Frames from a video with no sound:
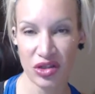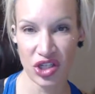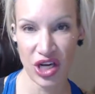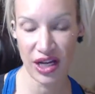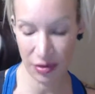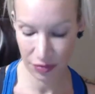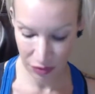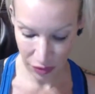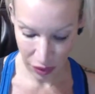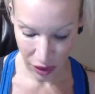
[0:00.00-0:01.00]
milkshake.
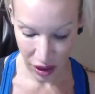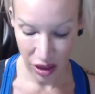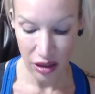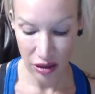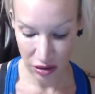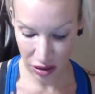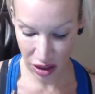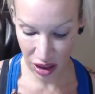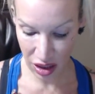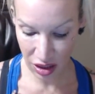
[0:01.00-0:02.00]

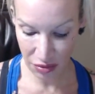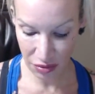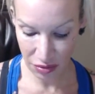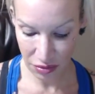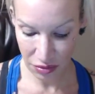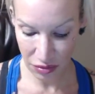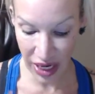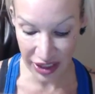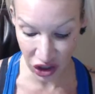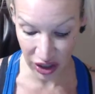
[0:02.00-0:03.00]
Um,
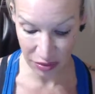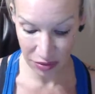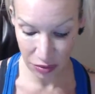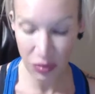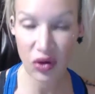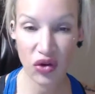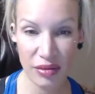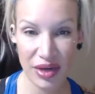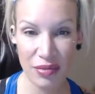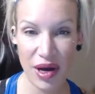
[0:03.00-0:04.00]
ice cream,
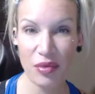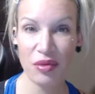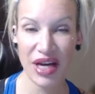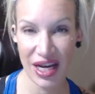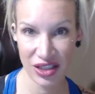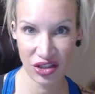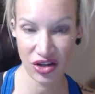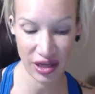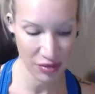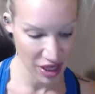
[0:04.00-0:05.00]
creamy peppermint ice
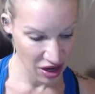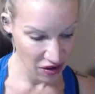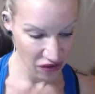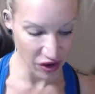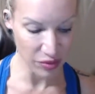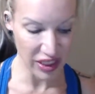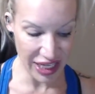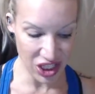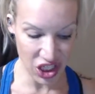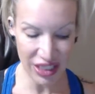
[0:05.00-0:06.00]
cream from
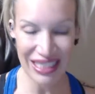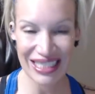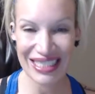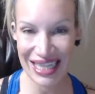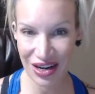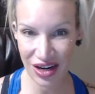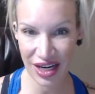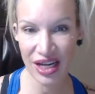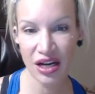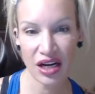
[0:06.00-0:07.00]
Legend
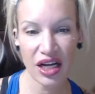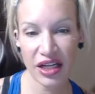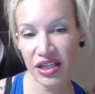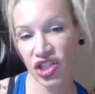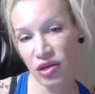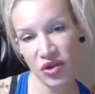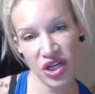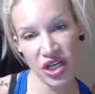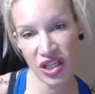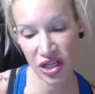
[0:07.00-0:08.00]
Dairy. I'll actually
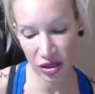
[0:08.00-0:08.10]
put it in the